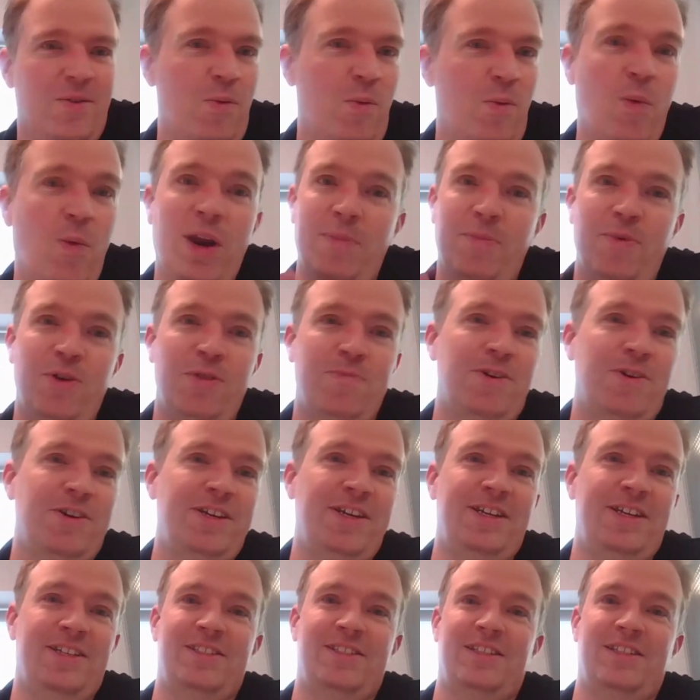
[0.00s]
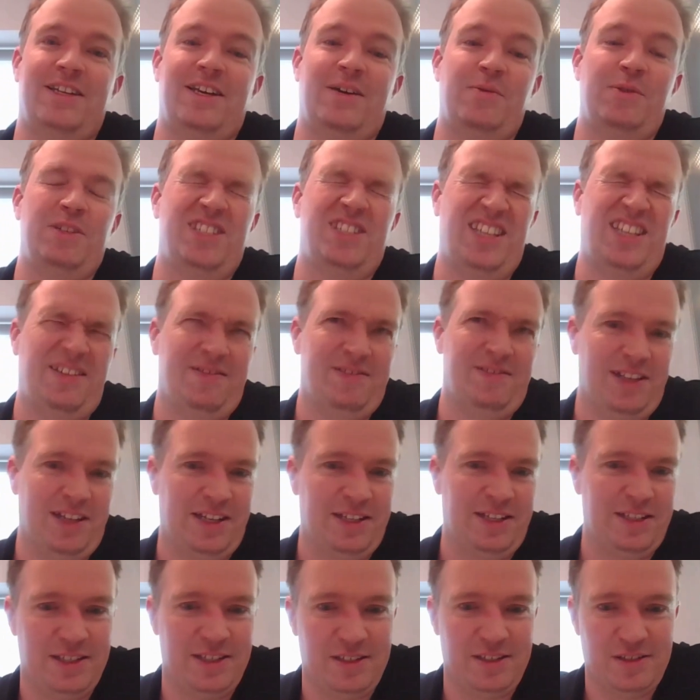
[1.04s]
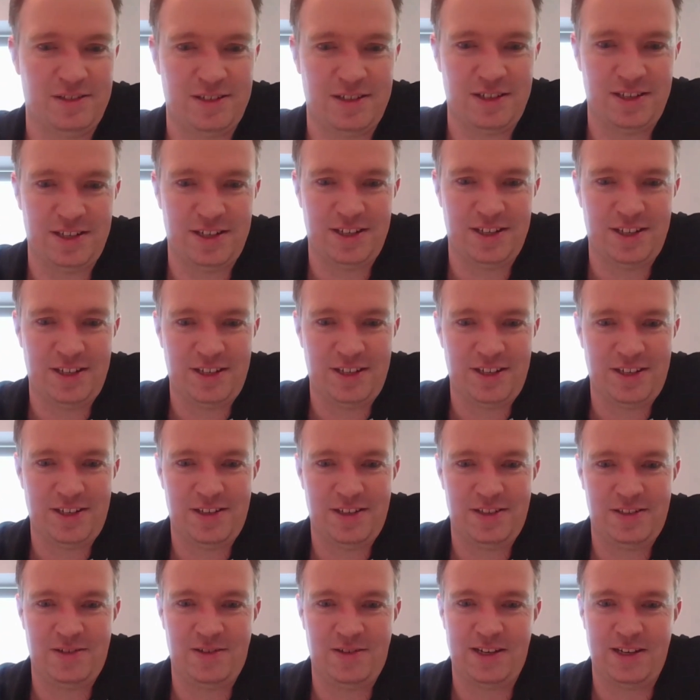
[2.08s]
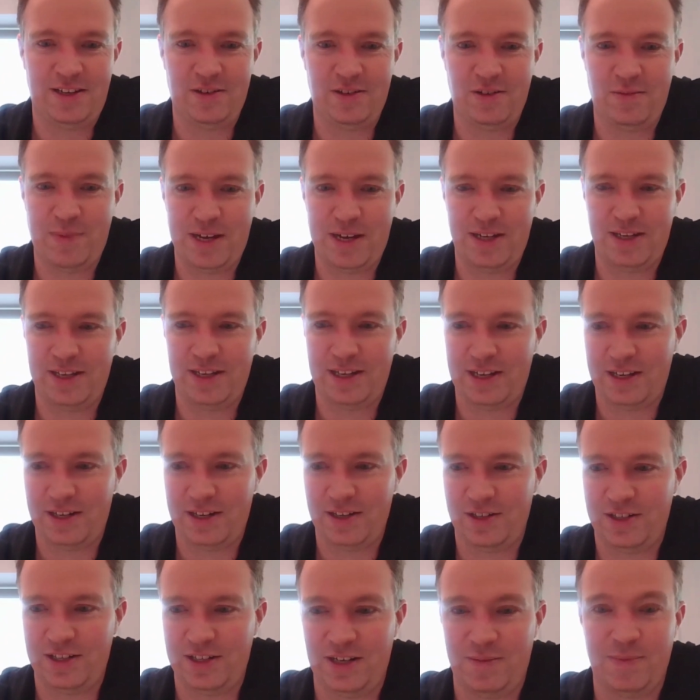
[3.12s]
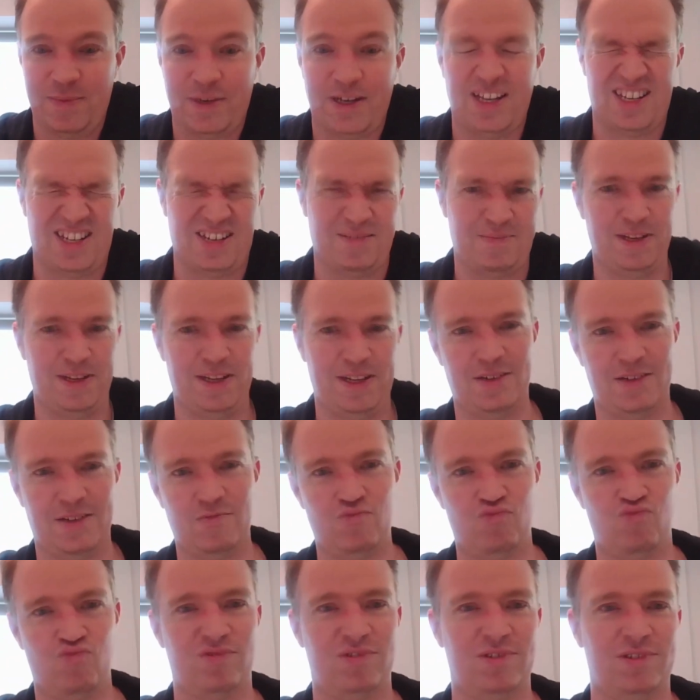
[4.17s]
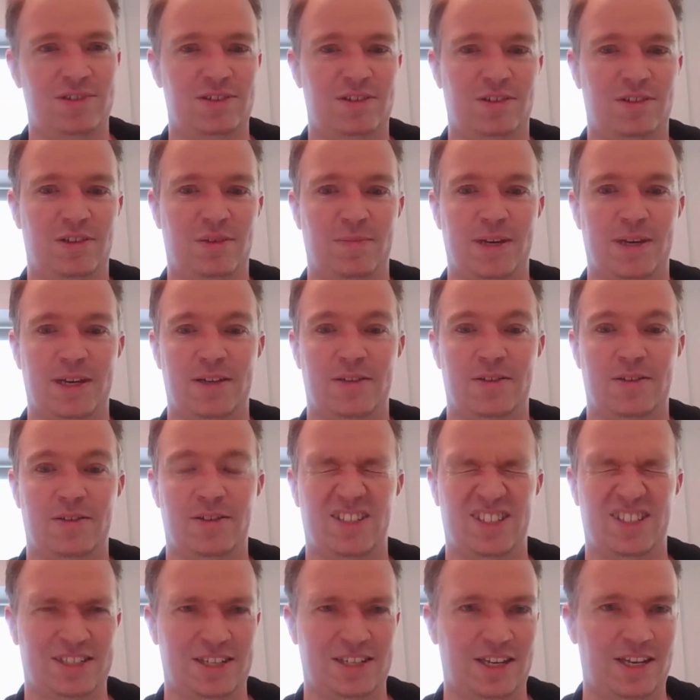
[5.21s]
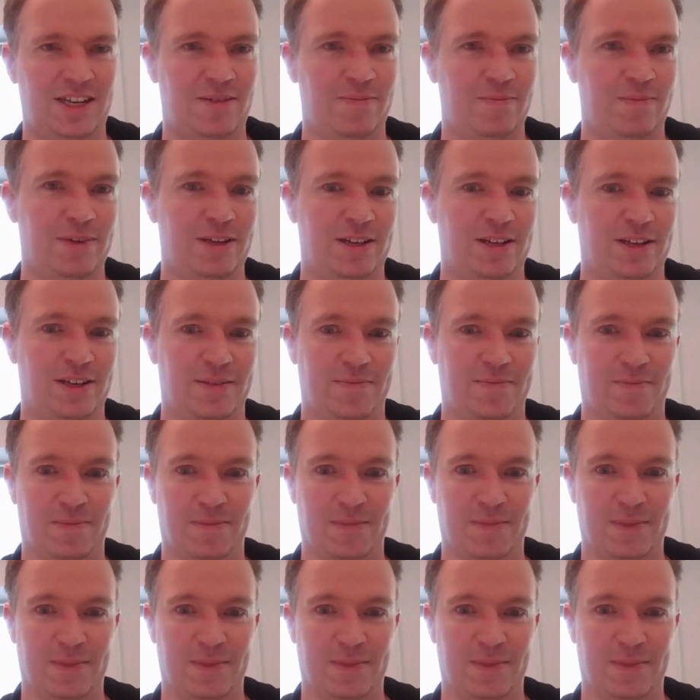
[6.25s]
what a bookmark is and how we save selections. So I go back and share my app again, going back to the same app.